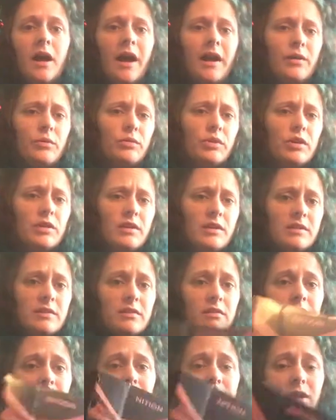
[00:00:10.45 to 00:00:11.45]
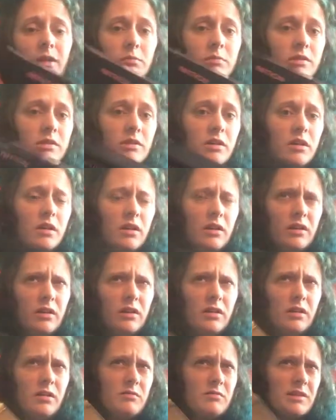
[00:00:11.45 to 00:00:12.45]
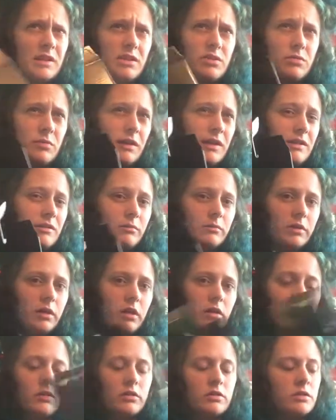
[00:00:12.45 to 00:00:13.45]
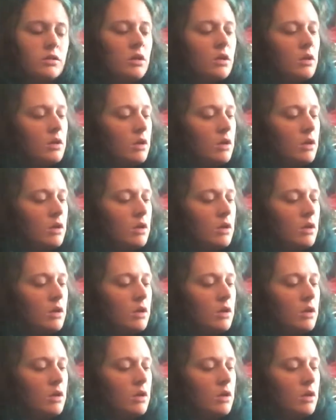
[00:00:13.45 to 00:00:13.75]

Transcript: I ordered this off of Amazon. I think it was like twenty something dollars.